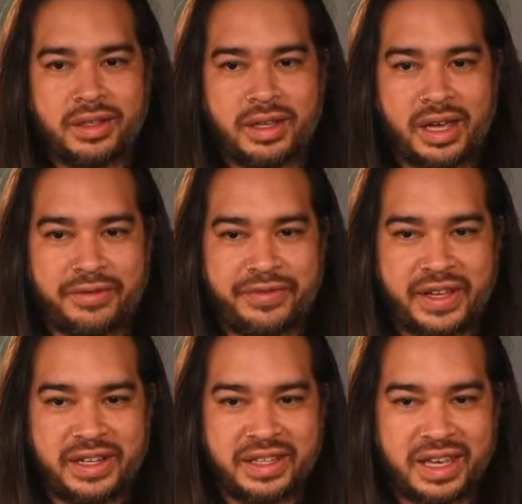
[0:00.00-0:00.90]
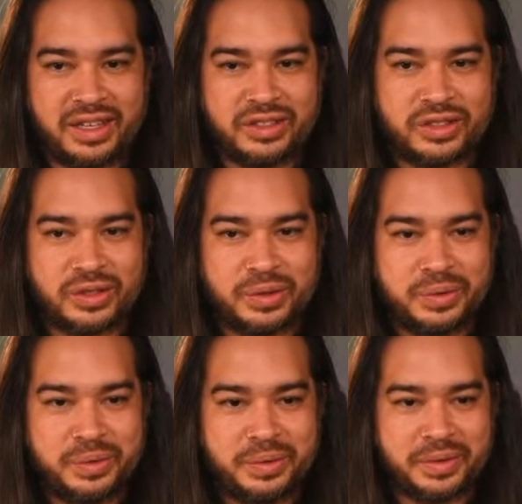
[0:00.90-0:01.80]
I'm failing case
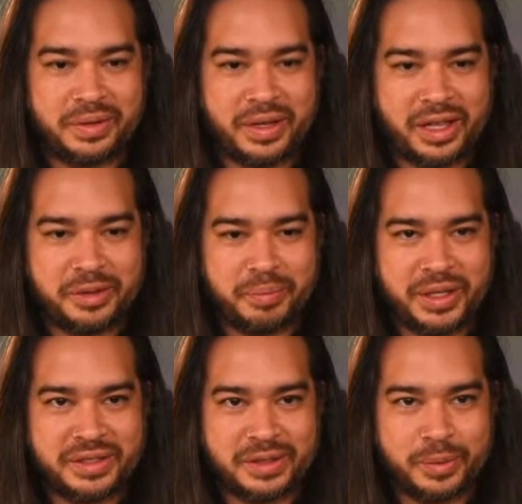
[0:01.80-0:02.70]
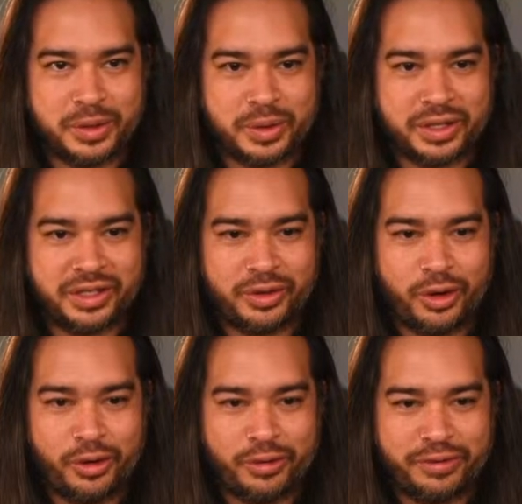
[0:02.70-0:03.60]
2. L. Minson, which one are you?
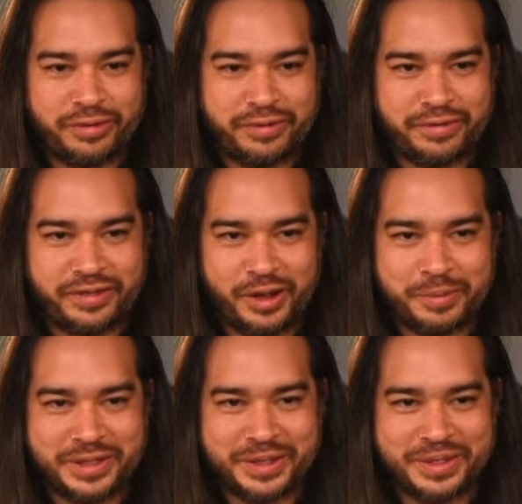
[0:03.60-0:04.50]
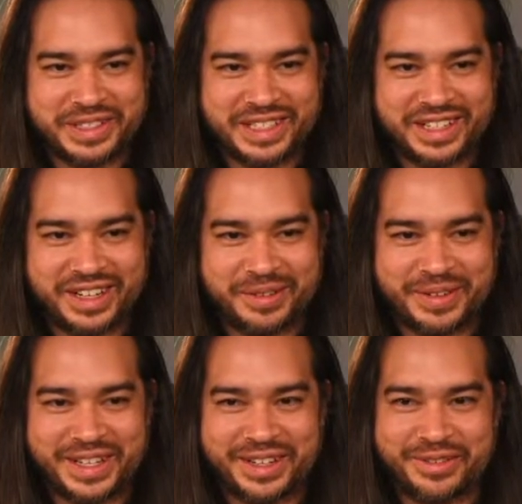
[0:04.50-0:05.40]
Oh, Flumsy was in here,
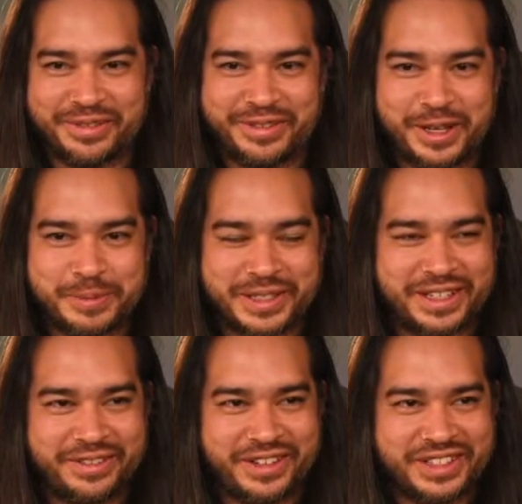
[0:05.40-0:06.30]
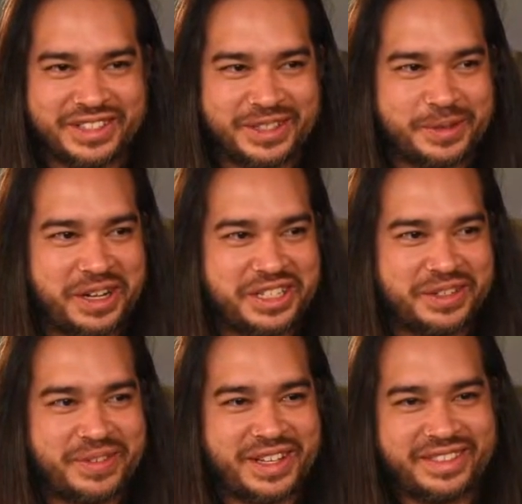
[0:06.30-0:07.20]
man. Flumsy, if you're still watching,
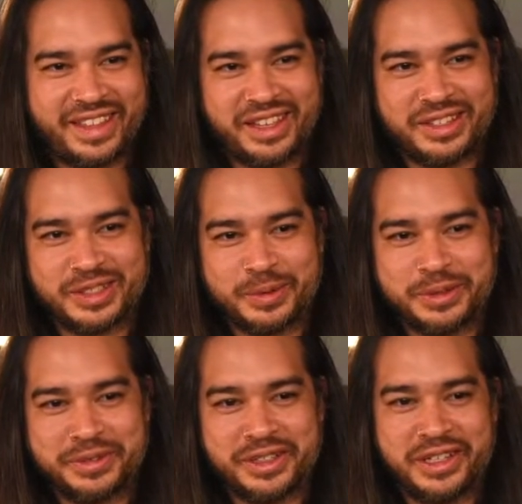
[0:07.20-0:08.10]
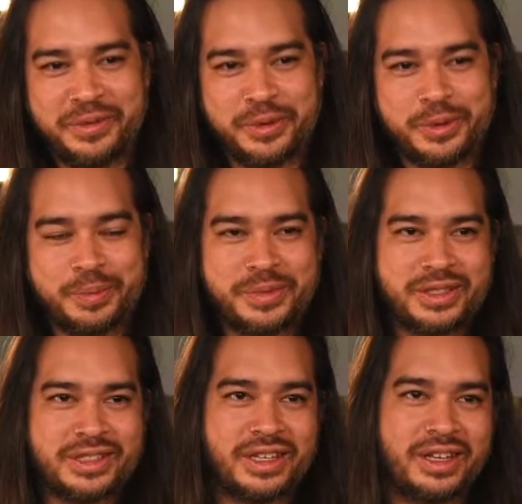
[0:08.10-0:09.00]
man, thank you so much for
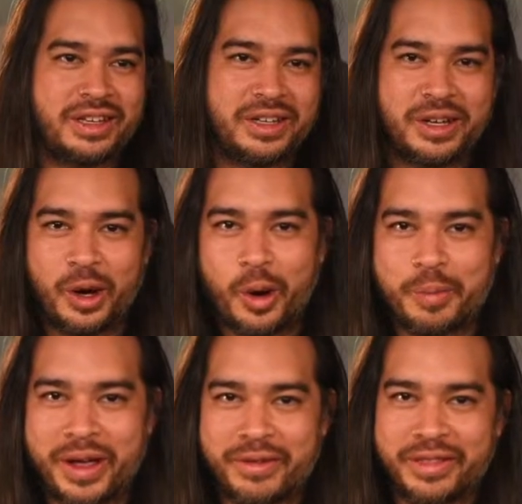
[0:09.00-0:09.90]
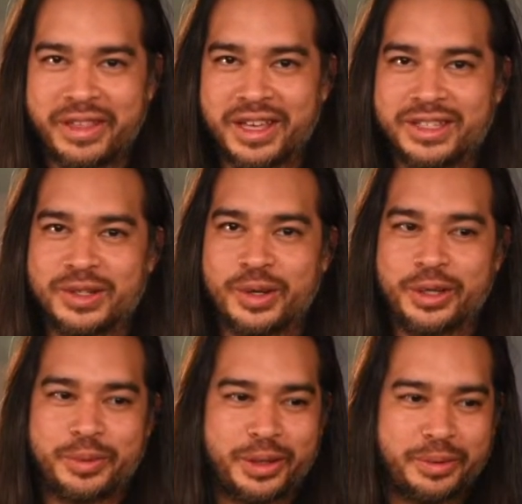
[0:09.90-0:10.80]
LeetRooms. Hope everything is
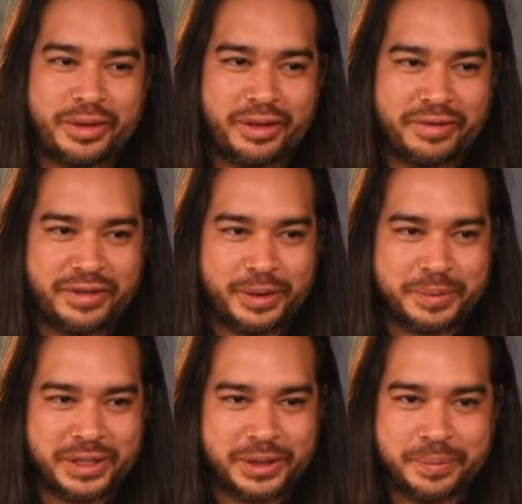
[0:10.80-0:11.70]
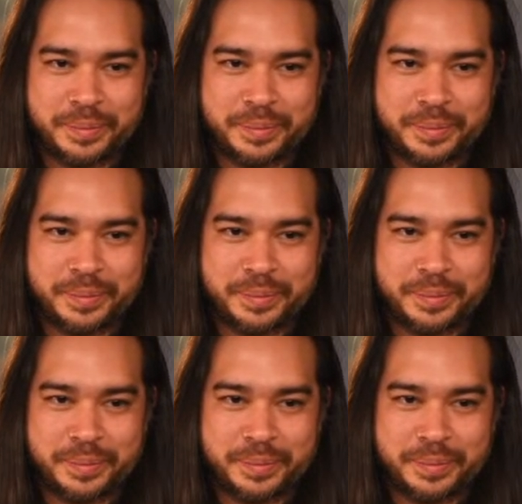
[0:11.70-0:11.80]
going well with you, Flumsy.